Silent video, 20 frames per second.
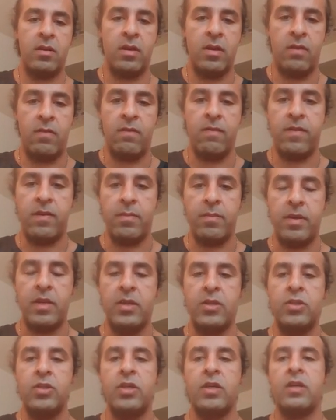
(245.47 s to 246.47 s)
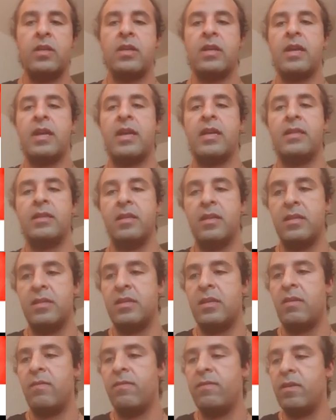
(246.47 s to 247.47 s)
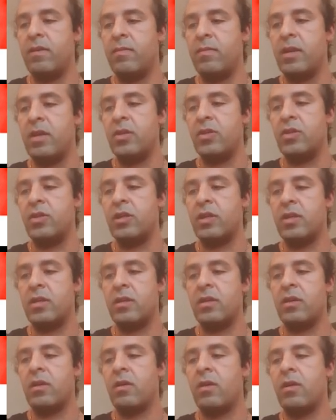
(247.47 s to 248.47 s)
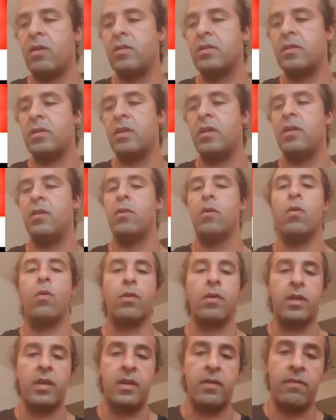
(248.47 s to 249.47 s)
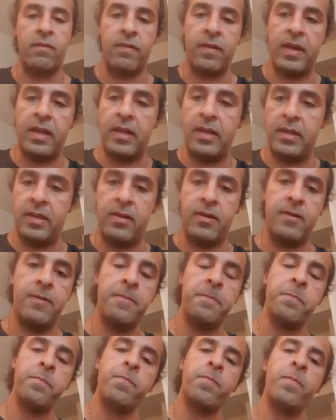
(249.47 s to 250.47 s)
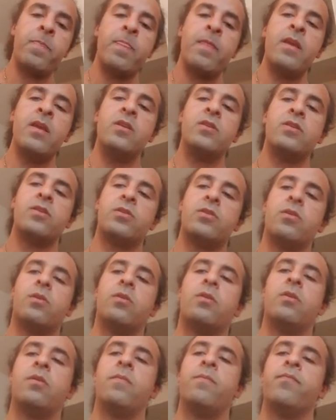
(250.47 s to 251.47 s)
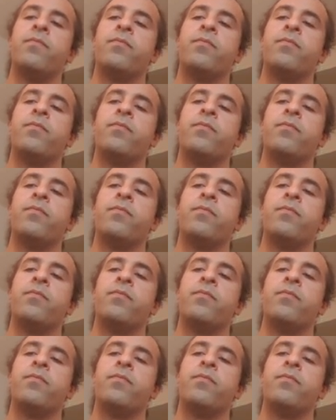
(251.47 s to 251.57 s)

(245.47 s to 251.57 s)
inflammation, and this inflammation caused in organ failure. So